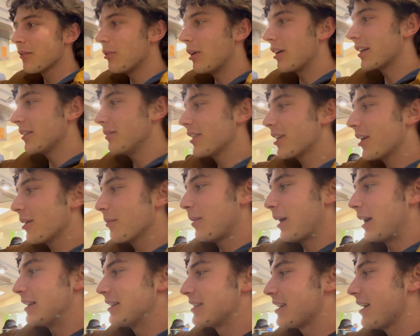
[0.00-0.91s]
Welcome to
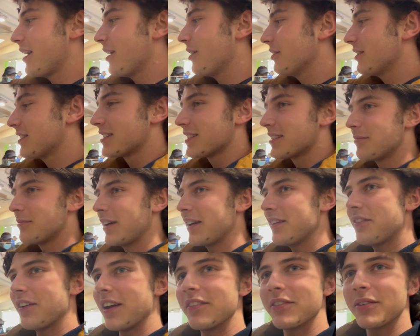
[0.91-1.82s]
Garbanzo. This is my
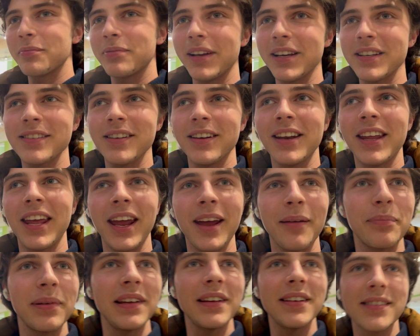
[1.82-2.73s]
favorite place on
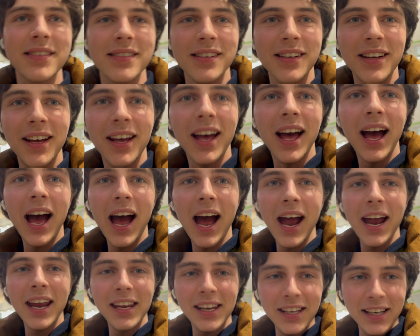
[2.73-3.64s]
campus. I
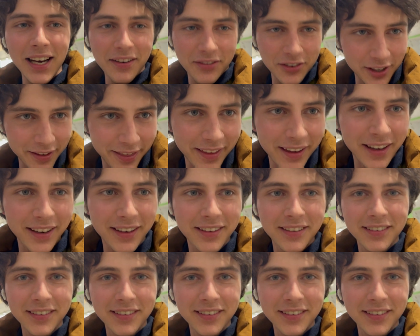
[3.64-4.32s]
eat everything.